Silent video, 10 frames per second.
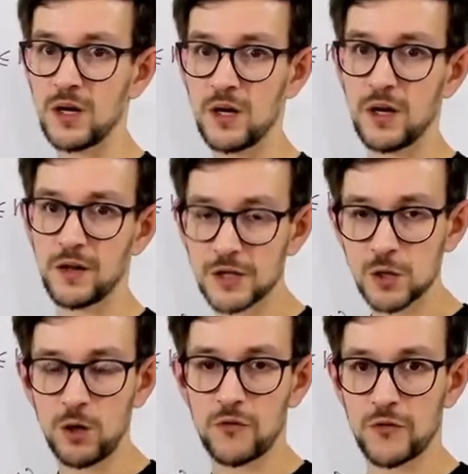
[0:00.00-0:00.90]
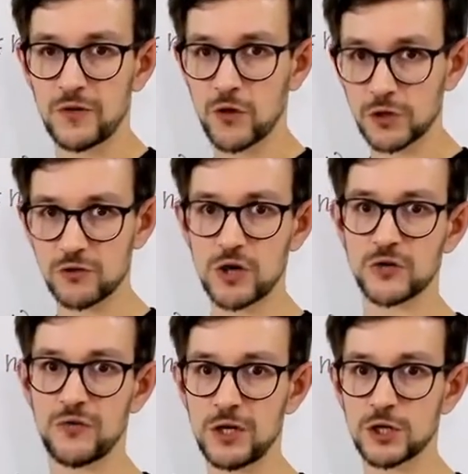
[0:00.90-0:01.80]
And that's all. The first
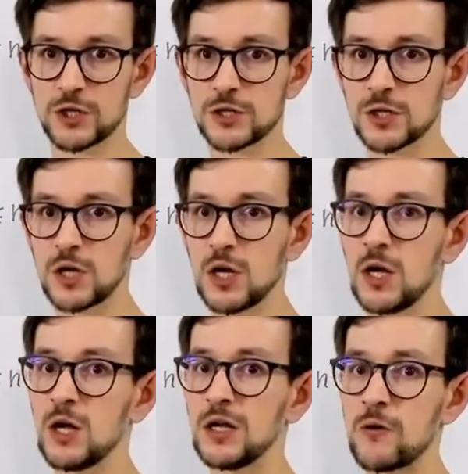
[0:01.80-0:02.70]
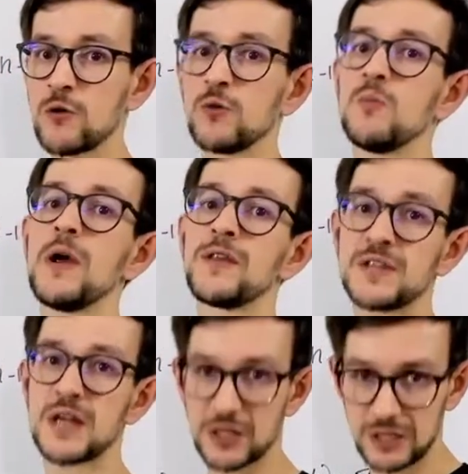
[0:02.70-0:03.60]
iteration finishes. Now you make the
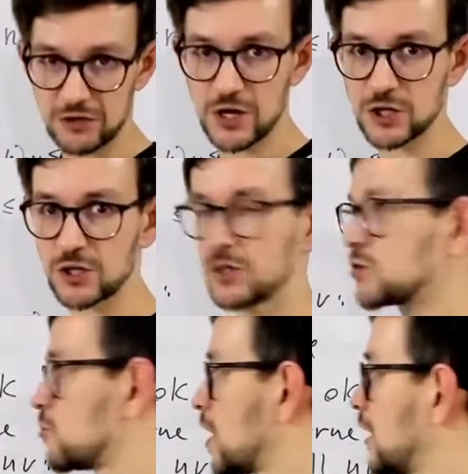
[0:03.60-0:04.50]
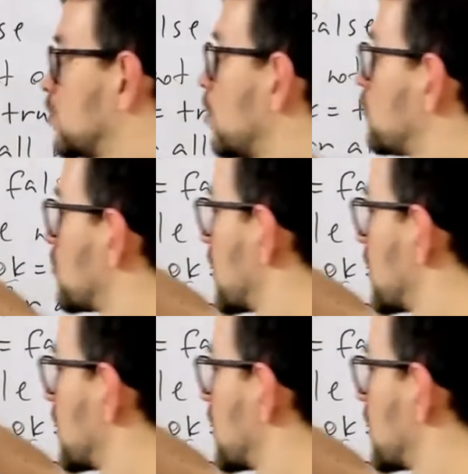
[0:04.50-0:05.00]
second iteration. So again, you go from